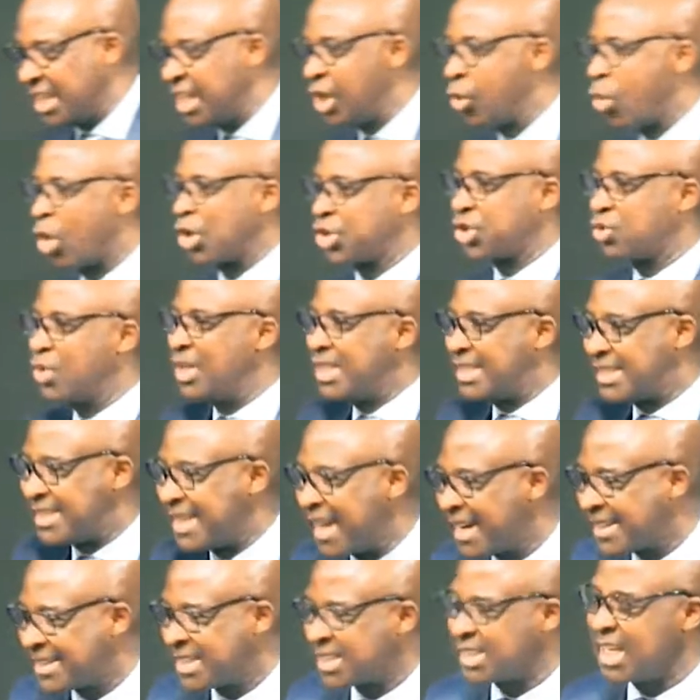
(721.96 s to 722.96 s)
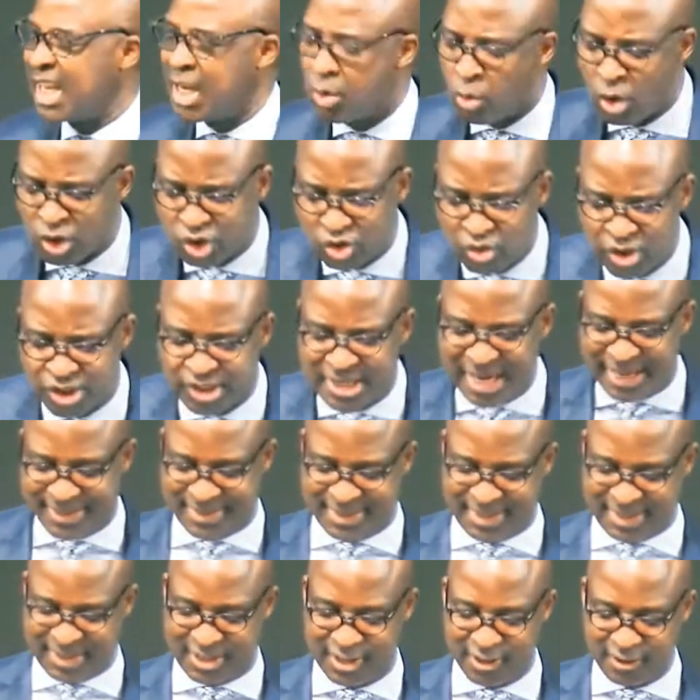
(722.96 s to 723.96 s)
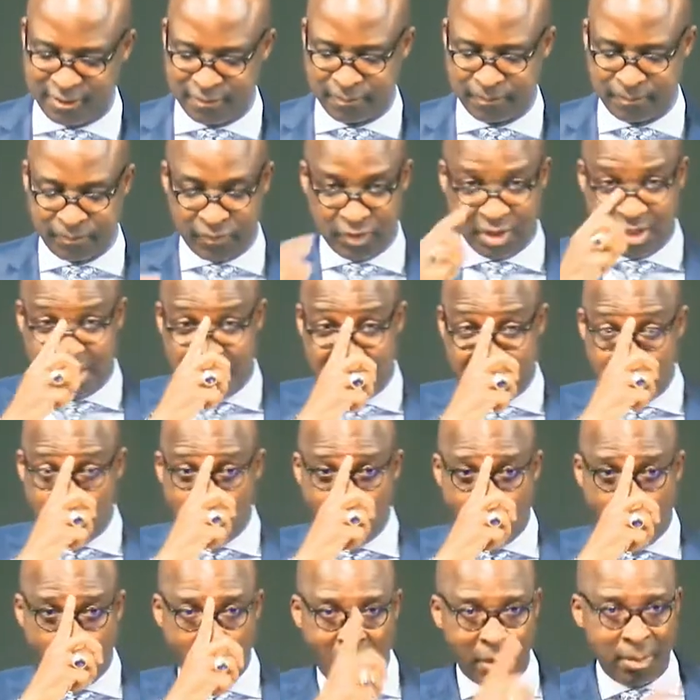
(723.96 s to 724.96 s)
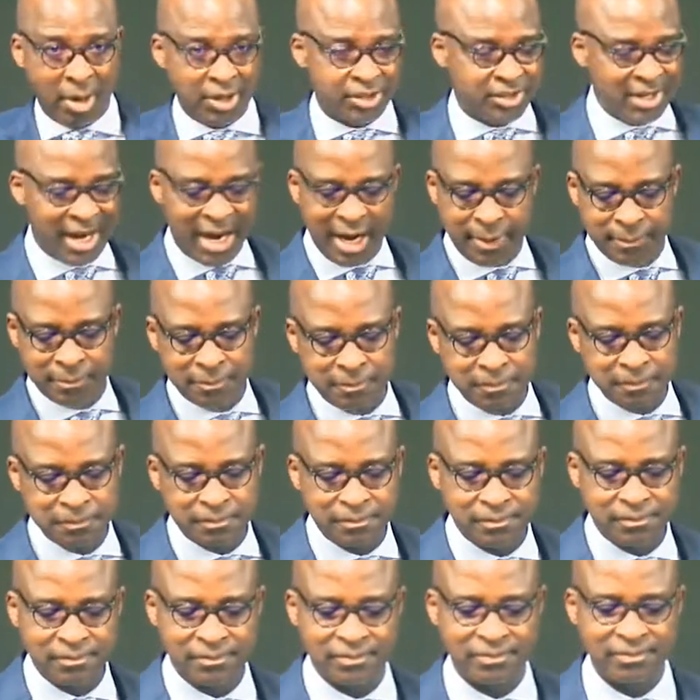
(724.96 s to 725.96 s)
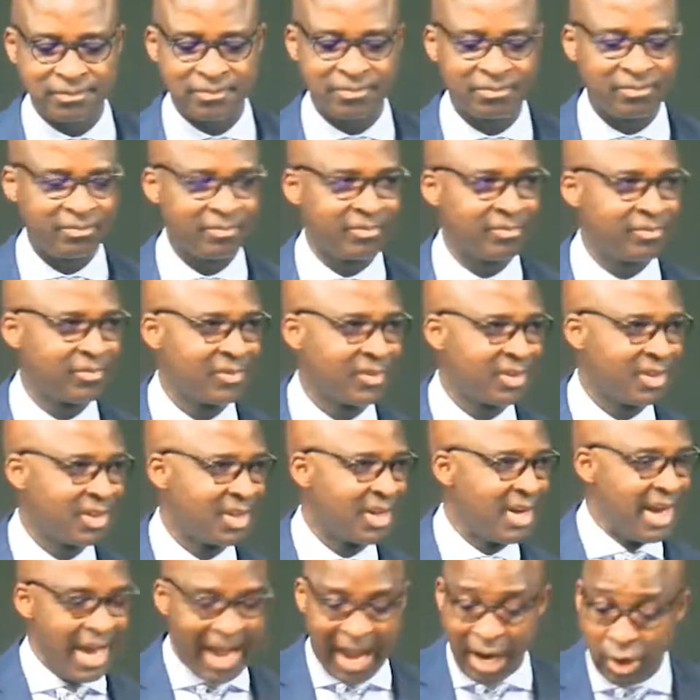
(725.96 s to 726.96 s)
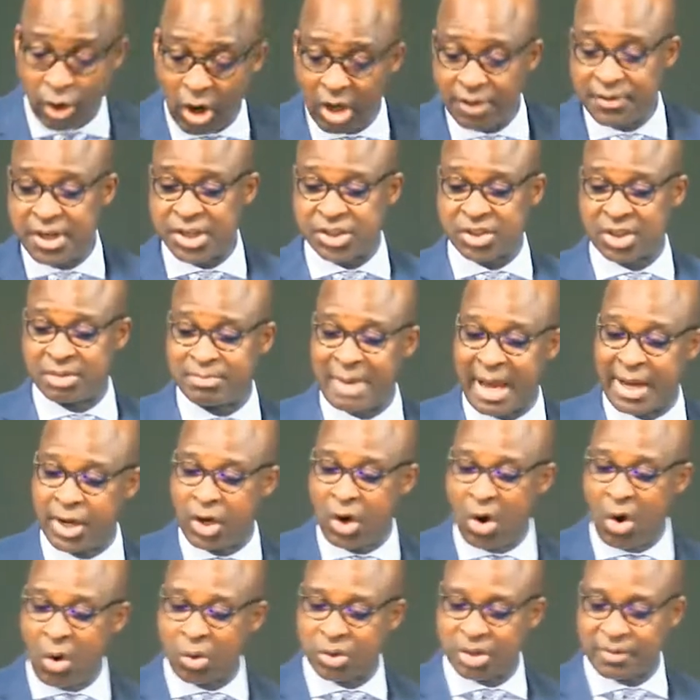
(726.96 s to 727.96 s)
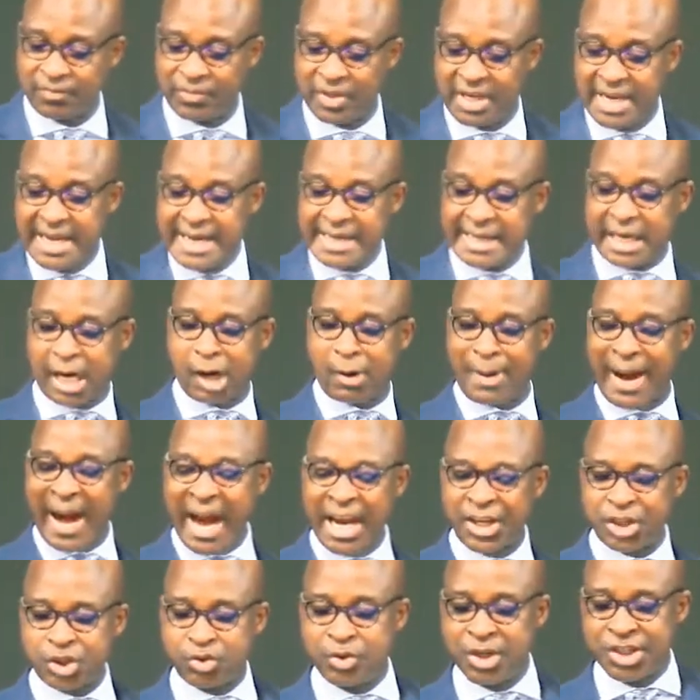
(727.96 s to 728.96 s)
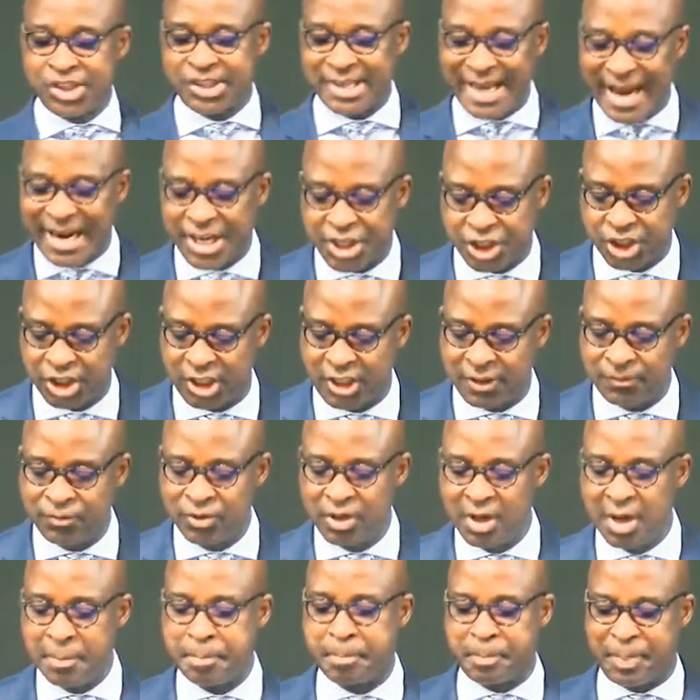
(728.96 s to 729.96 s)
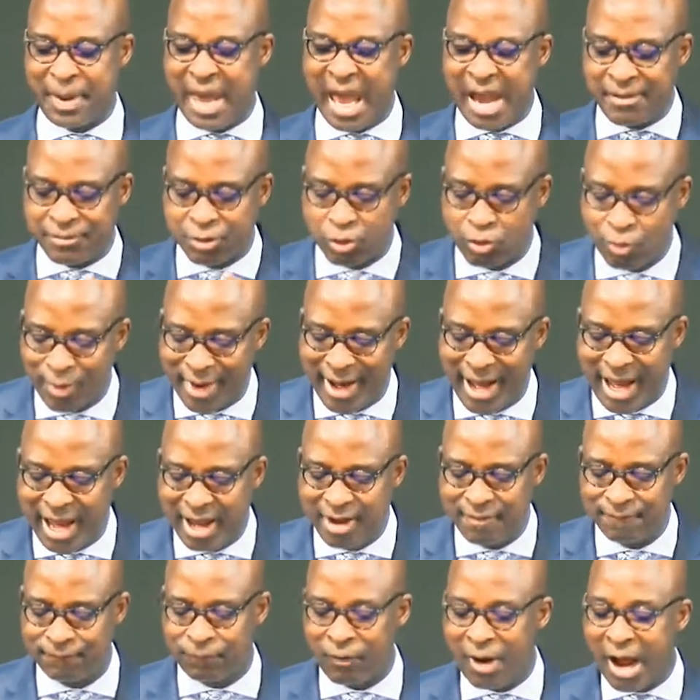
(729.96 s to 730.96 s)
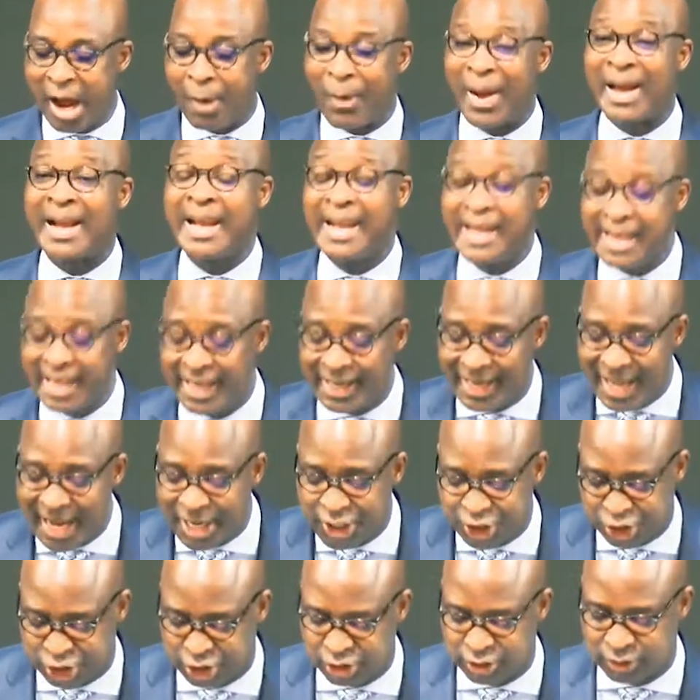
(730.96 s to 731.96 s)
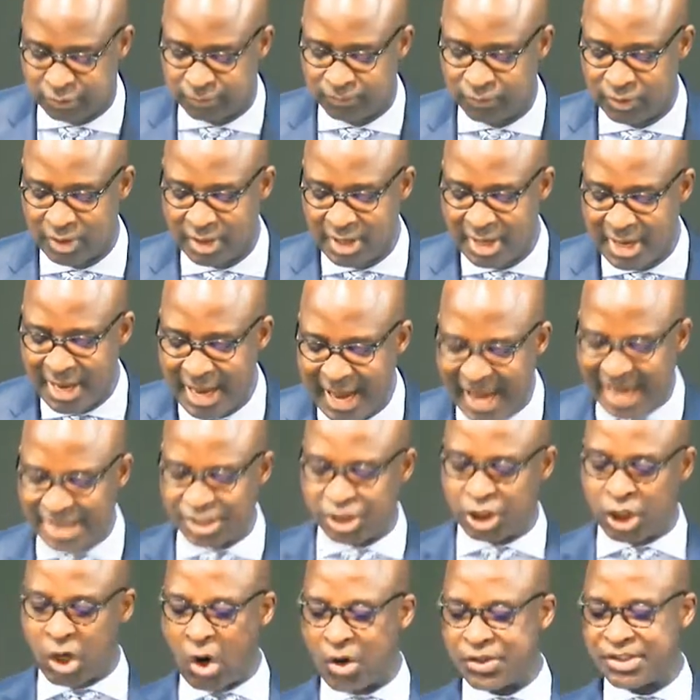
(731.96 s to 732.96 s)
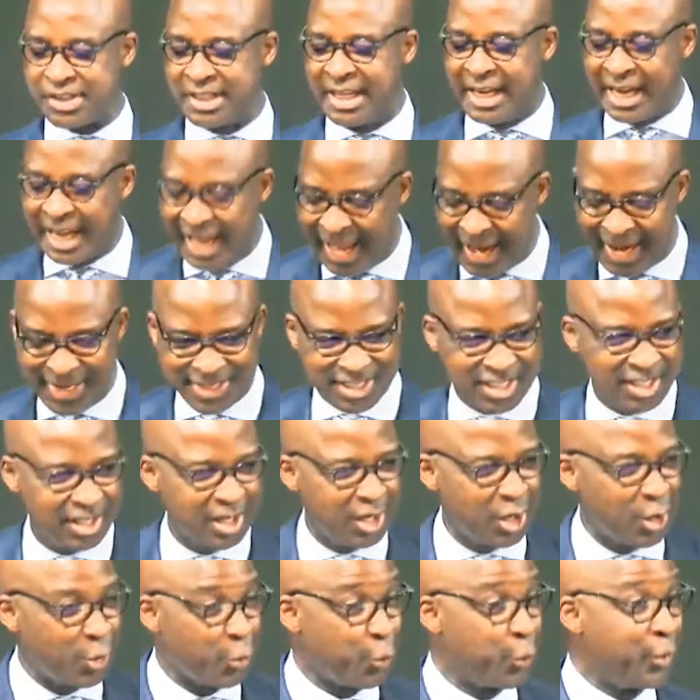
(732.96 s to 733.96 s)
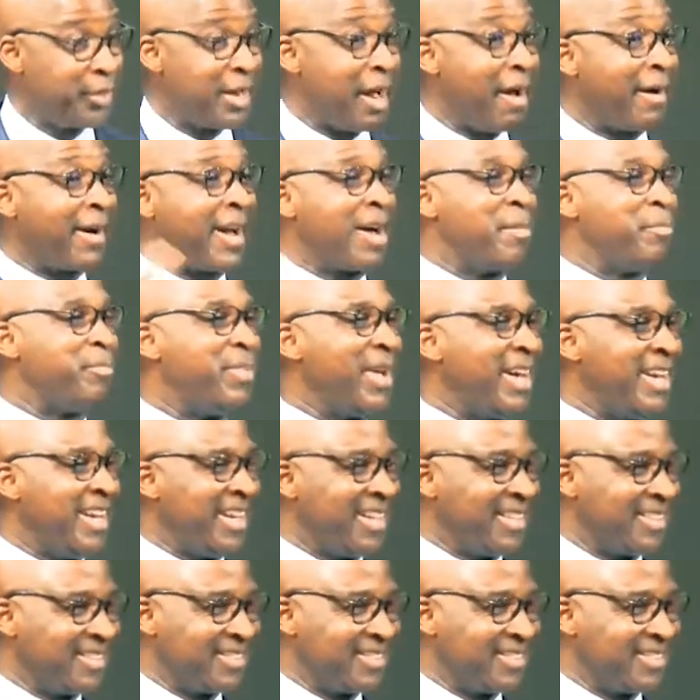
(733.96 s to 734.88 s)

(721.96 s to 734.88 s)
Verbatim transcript: He was rejected. Say he was rejected. rejected. One more time. I wrote this on my note. Christ's rejection paved the way for our election as God's elect without campaigning.